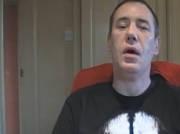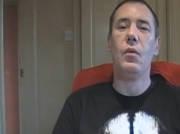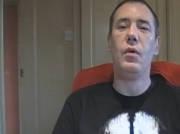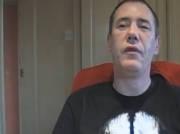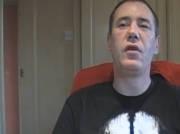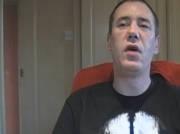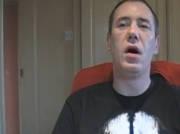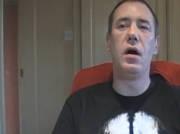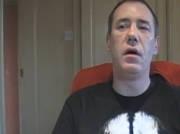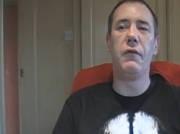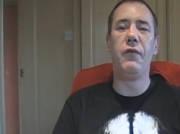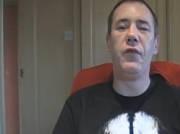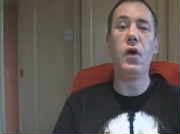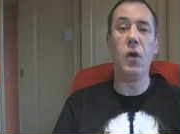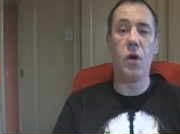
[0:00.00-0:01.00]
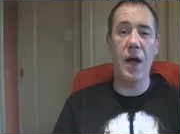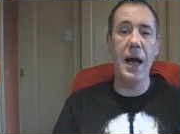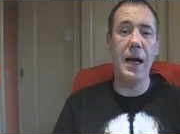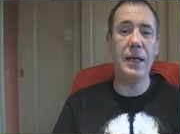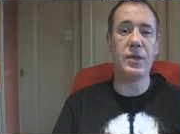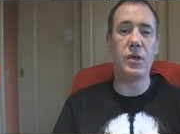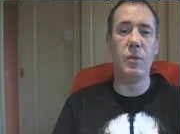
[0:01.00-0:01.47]
We've got four
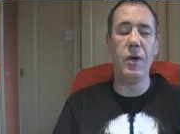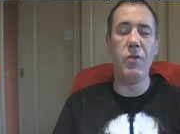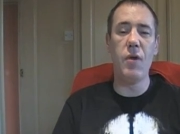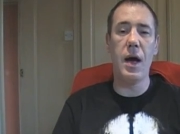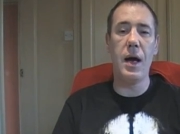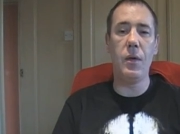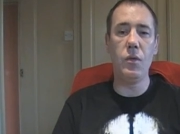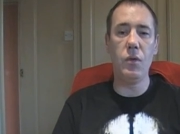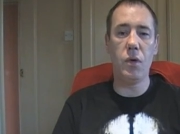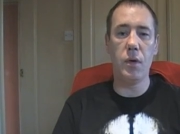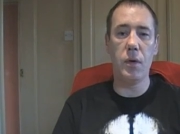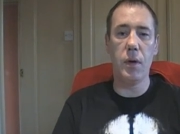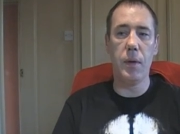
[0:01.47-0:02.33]
guys coming round